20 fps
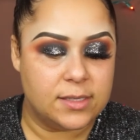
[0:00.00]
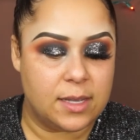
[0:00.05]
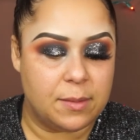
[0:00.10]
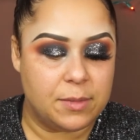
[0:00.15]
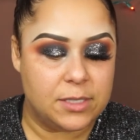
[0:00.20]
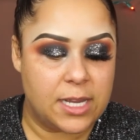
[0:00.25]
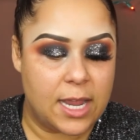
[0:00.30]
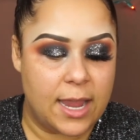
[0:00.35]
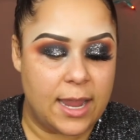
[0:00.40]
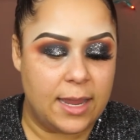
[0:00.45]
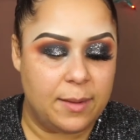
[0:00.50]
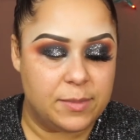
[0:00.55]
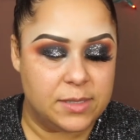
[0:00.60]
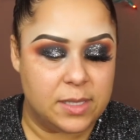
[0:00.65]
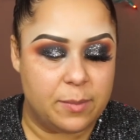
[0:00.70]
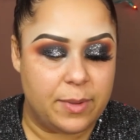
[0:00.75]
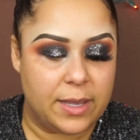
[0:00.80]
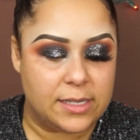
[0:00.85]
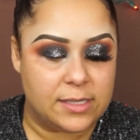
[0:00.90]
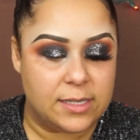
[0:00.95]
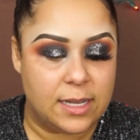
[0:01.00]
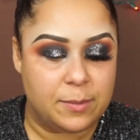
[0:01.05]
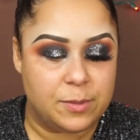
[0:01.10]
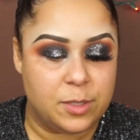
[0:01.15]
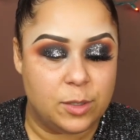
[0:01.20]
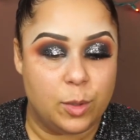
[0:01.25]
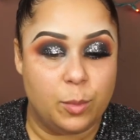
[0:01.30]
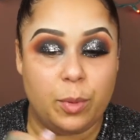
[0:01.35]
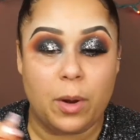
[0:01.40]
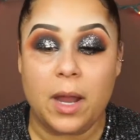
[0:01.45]
Sometimes the best
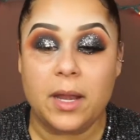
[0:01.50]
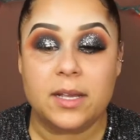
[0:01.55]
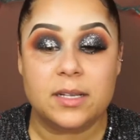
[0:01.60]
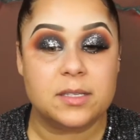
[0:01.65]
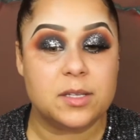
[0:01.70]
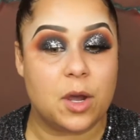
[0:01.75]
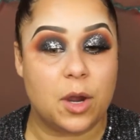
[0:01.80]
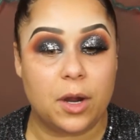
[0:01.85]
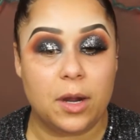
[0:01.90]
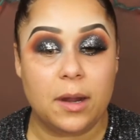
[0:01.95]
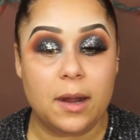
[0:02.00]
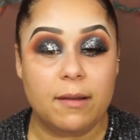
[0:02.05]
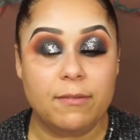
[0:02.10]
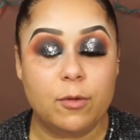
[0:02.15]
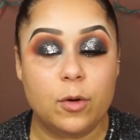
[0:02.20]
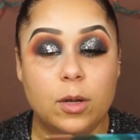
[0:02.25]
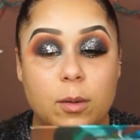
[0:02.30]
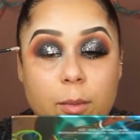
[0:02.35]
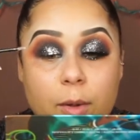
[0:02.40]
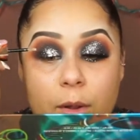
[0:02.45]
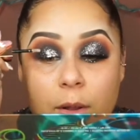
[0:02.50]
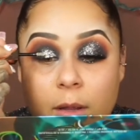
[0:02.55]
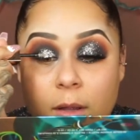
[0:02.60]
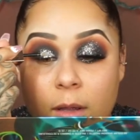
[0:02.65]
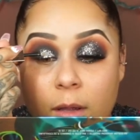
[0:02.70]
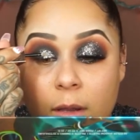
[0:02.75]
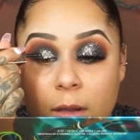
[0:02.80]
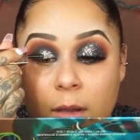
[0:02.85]
absolute products aren't affordable.